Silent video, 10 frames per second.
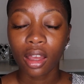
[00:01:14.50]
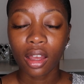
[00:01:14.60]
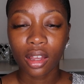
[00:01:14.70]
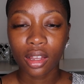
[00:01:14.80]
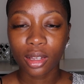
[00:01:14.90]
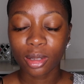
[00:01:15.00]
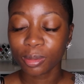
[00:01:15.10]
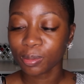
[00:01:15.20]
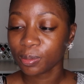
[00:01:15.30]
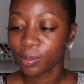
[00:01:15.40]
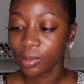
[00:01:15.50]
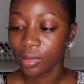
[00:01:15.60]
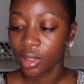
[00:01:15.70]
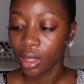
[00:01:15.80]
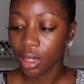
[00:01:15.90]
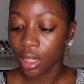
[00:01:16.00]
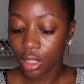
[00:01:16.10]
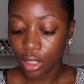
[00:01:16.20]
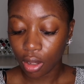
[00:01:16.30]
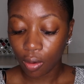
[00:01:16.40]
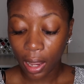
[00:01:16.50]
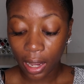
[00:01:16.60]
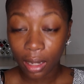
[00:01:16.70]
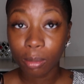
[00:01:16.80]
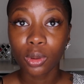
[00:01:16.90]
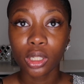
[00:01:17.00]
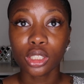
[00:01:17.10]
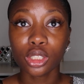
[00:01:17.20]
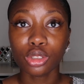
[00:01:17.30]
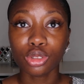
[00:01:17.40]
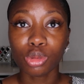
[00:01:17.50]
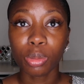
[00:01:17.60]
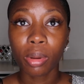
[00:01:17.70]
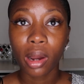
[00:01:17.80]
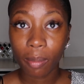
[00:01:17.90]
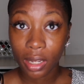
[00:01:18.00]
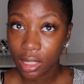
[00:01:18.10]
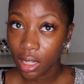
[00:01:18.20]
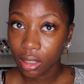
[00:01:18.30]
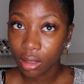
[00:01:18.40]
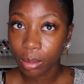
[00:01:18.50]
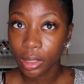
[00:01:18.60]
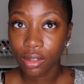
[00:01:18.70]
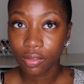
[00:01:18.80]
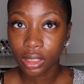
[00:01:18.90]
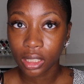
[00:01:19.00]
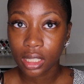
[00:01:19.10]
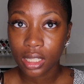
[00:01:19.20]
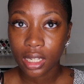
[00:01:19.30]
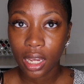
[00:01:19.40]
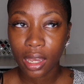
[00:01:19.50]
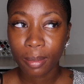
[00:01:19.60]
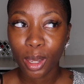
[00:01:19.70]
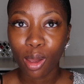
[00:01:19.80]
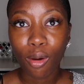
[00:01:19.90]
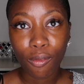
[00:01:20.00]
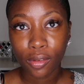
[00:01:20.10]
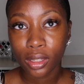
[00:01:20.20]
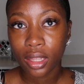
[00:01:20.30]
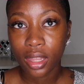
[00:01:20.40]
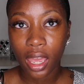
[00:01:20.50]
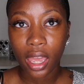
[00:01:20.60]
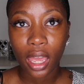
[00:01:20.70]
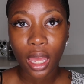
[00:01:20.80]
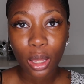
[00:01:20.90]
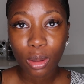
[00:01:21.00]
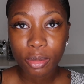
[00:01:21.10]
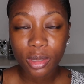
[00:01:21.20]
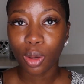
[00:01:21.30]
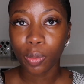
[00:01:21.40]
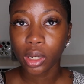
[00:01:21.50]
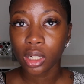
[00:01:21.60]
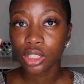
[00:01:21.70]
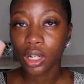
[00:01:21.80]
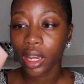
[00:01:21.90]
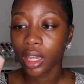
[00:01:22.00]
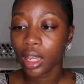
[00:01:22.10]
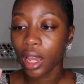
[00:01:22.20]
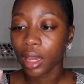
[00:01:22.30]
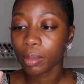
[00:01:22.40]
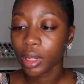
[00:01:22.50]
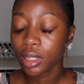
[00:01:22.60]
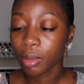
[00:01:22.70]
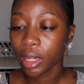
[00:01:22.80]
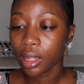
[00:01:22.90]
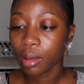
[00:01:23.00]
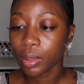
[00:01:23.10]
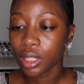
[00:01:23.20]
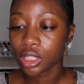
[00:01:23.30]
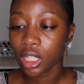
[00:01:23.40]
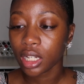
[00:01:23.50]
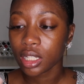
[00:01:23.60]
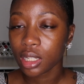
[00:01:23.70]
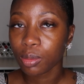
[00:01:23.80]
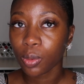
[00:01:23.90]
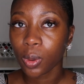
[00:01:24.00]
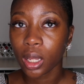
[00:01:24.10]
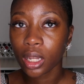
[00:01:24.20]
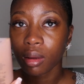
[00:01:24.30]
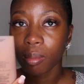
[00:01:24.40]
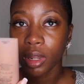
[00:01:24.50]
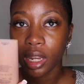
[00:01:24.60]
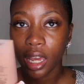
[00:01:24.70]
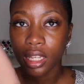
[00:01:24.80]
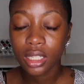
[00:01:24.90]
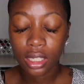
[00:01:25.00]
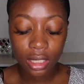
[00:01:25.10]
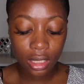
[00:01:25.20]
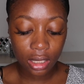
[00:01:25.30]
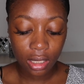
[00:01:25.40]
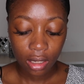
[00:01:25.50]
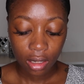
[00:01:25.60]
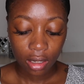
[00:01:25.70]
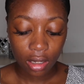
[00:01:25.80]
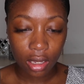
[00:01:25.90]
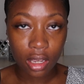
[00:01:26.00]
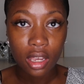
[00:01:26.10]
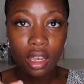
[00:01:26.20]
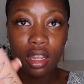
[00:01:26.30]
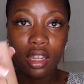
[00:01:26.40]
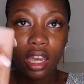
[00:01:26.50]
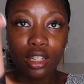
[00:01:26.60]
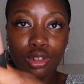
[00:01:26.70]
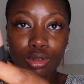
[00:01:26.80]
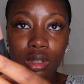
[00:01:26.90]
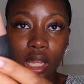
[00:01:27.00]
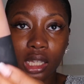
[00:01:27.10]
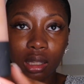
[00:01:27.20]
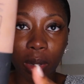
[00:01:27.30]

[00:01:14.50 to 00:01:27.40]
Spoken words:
And so I am going to prep my skin a little bit differently this time, and hopefully that helps. So we're gonna try it. I picked mine up in the shade Deep 1 Manaus, and I do like the